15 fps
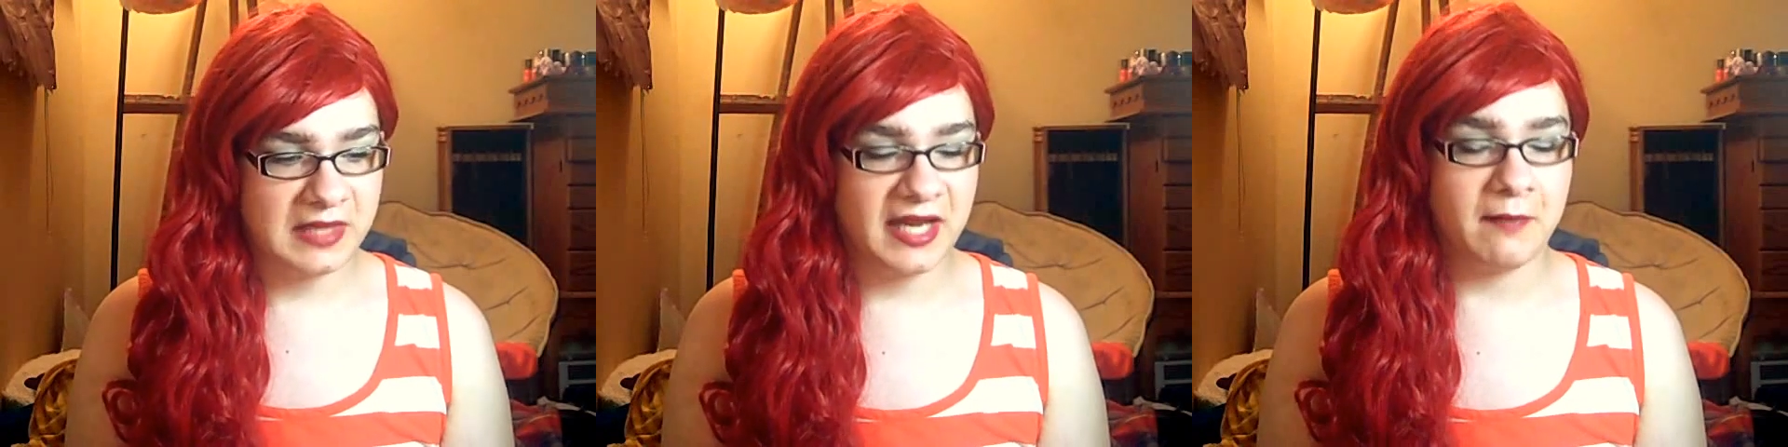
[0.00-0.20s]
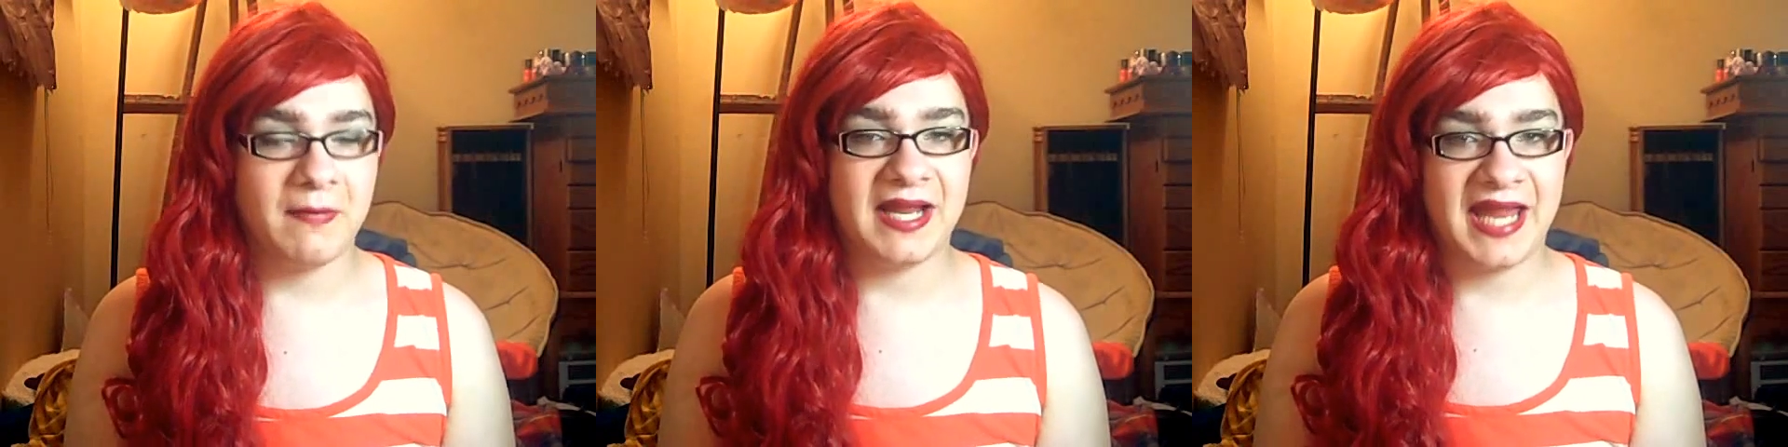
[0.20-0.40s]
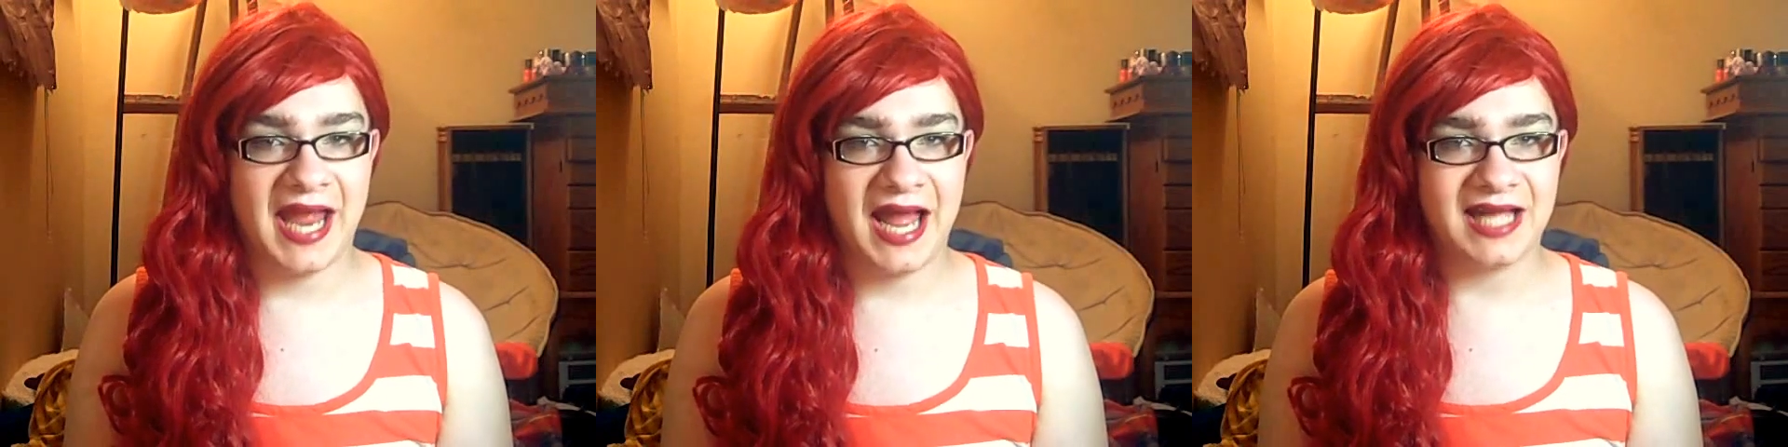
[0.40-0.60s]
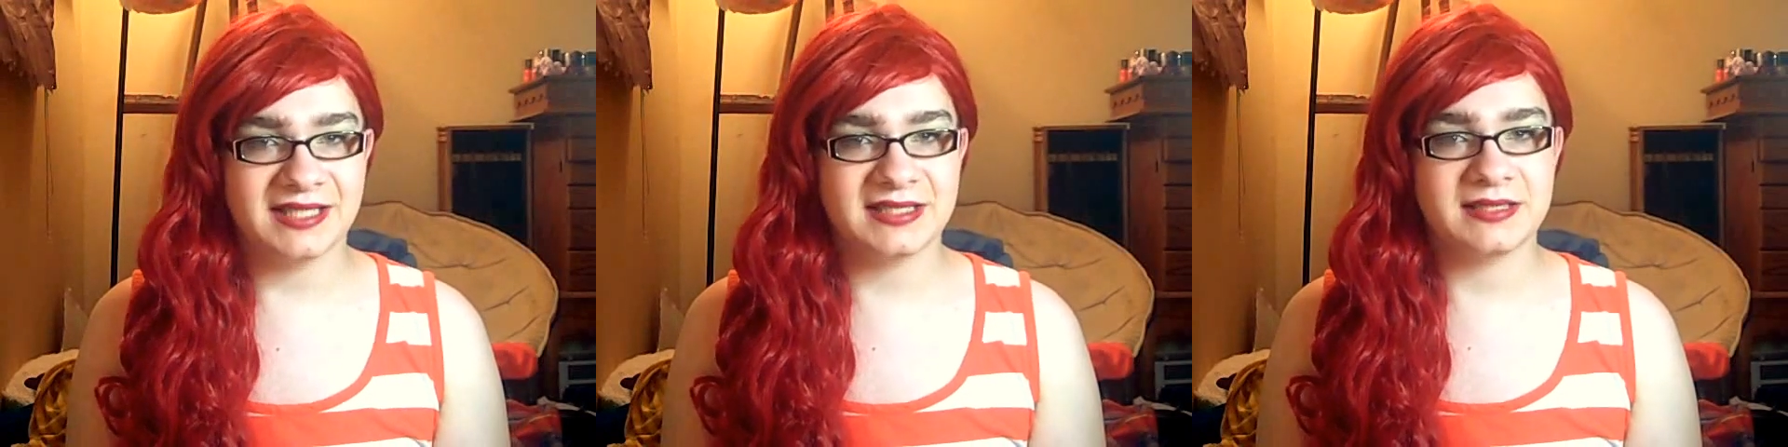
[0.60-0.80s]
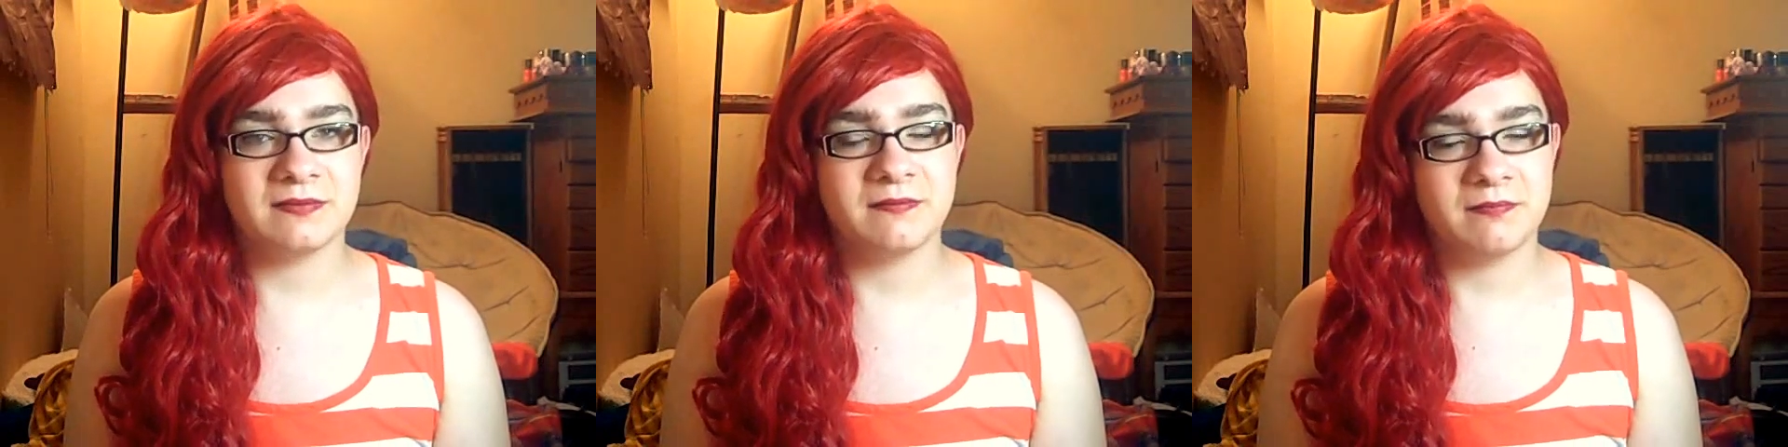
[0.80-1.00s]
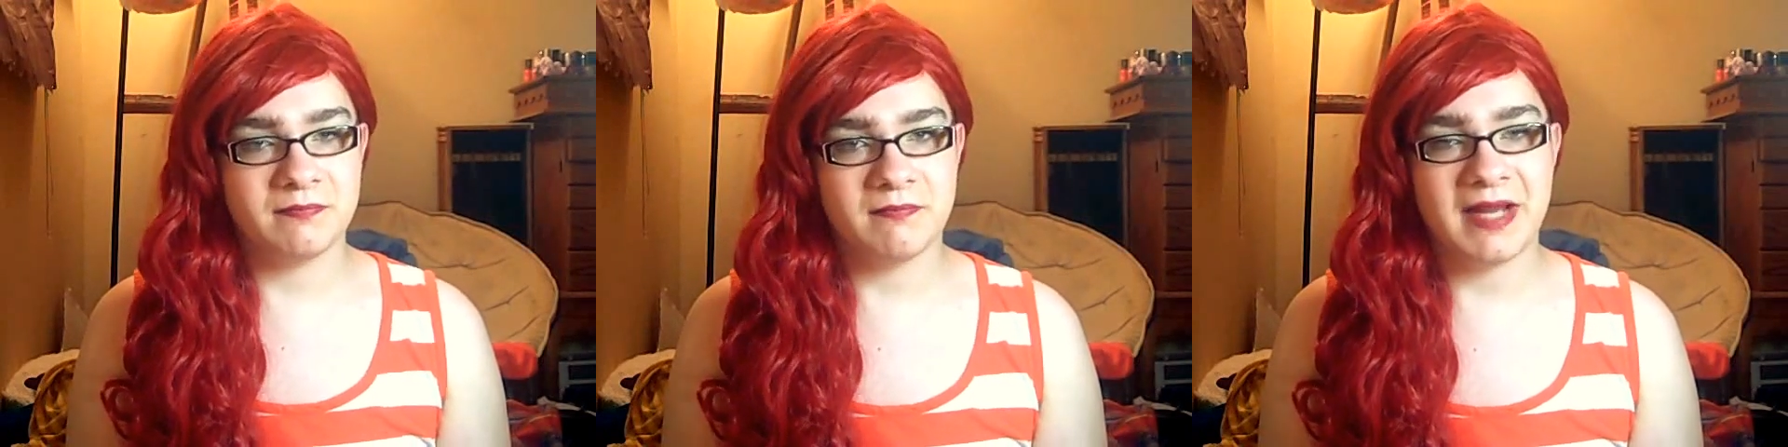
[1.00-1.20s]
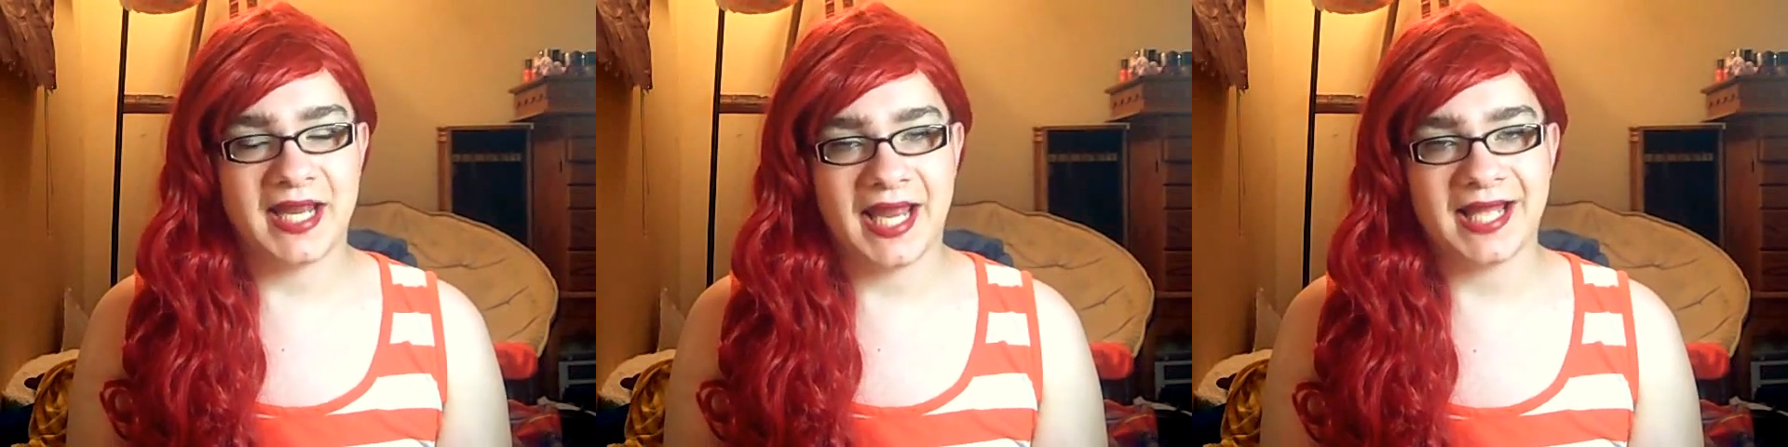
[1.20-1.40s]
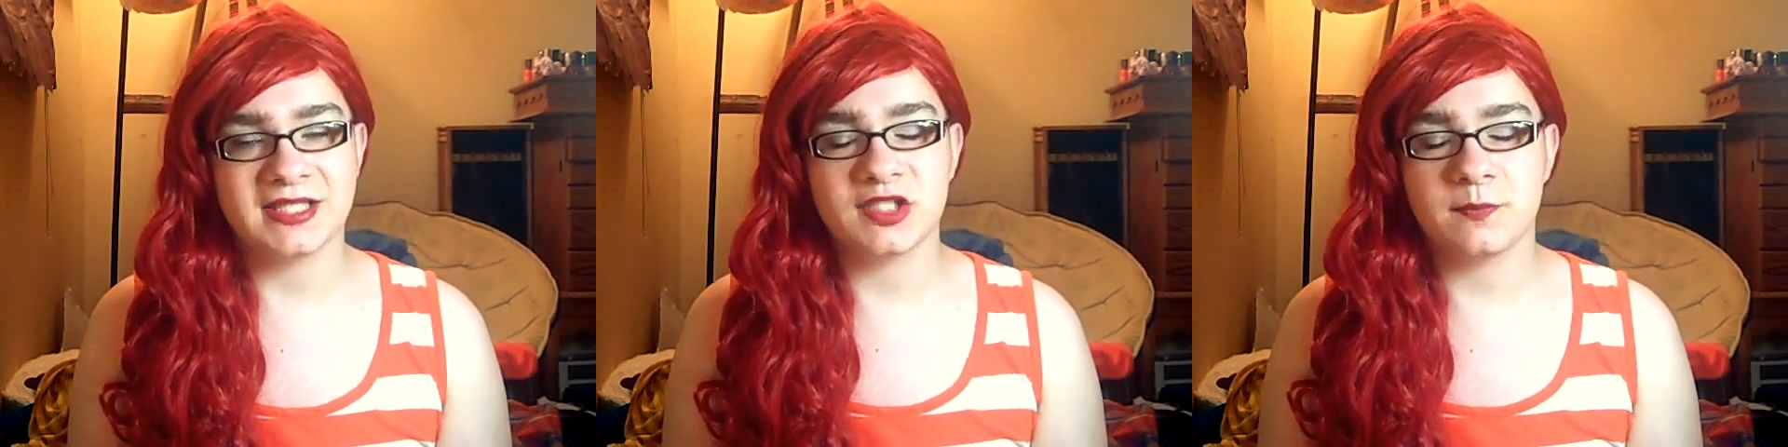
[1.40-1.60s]
like my cats.
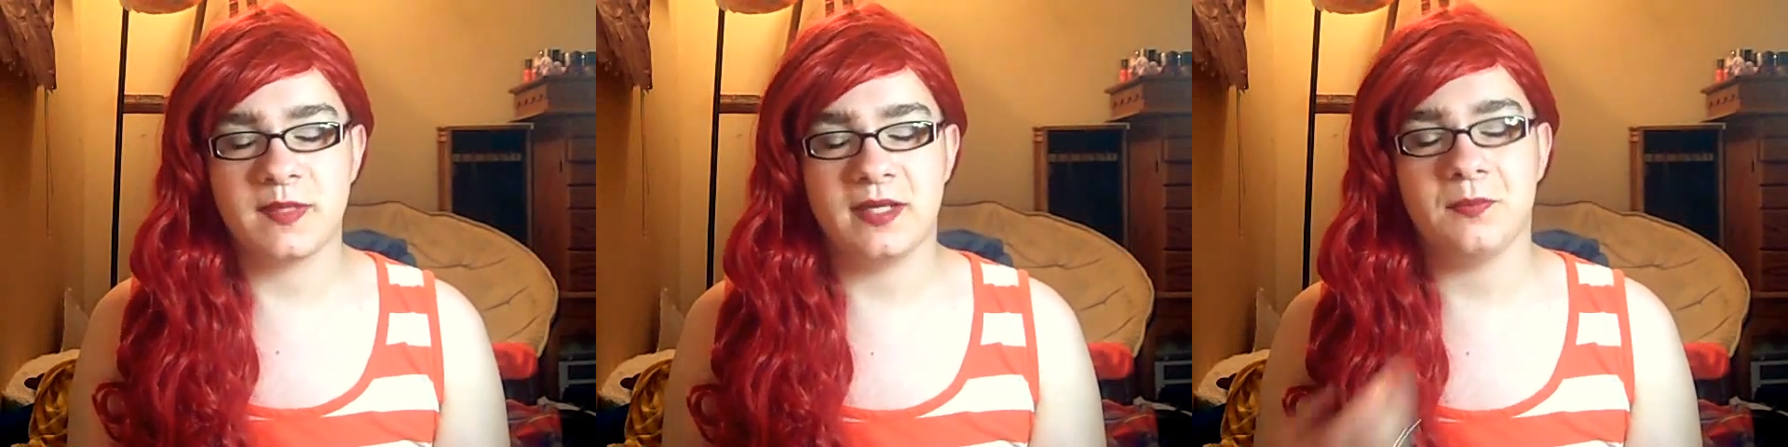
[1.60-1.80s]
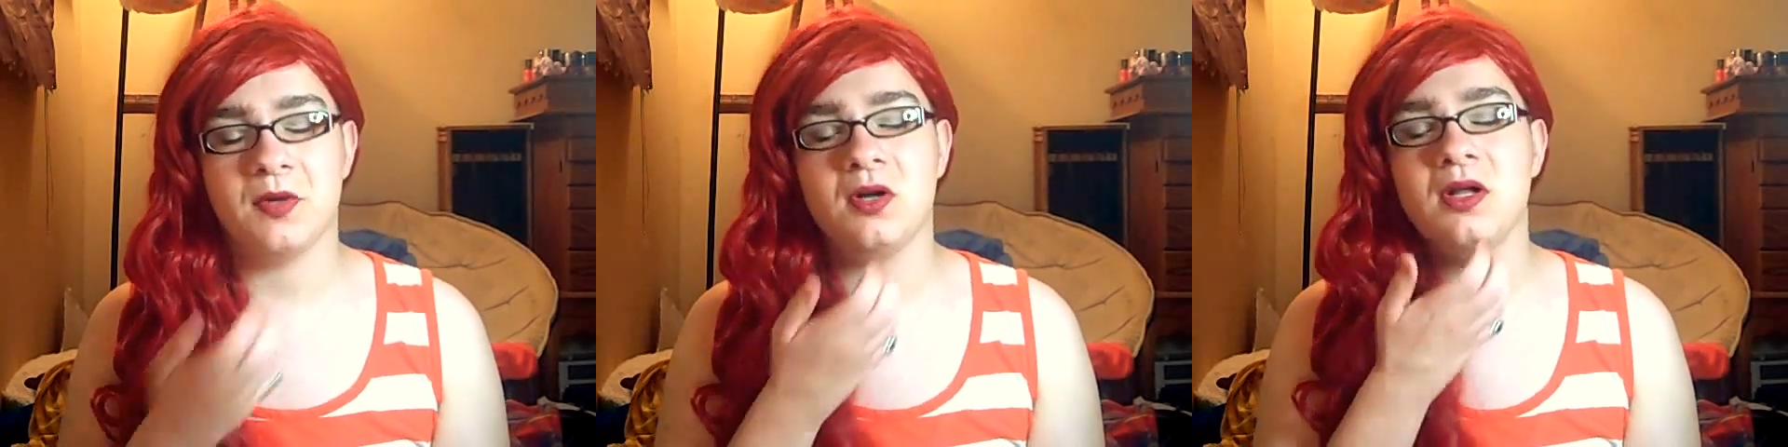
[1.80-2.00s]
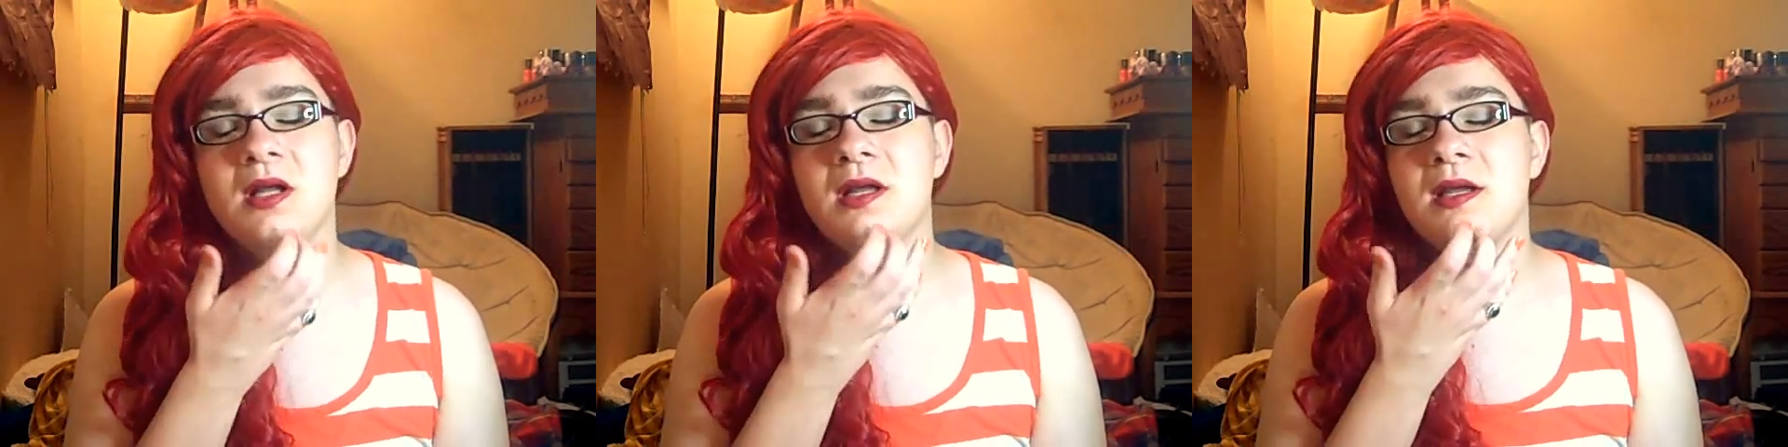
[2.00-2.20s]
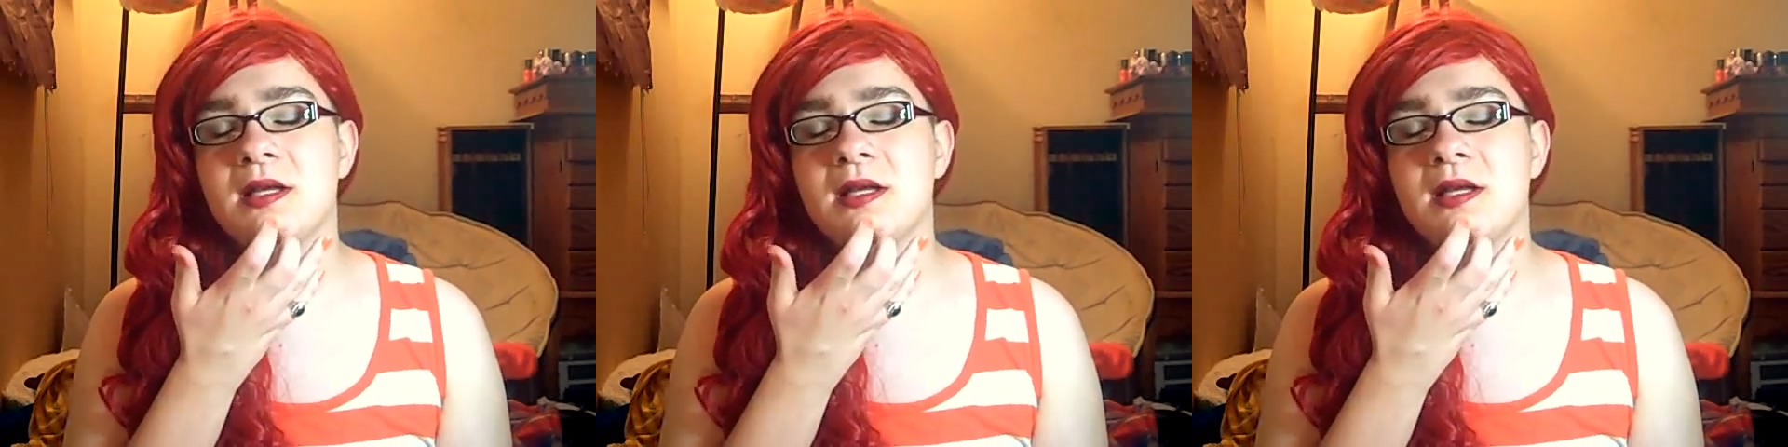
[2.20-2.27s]
My cats are people.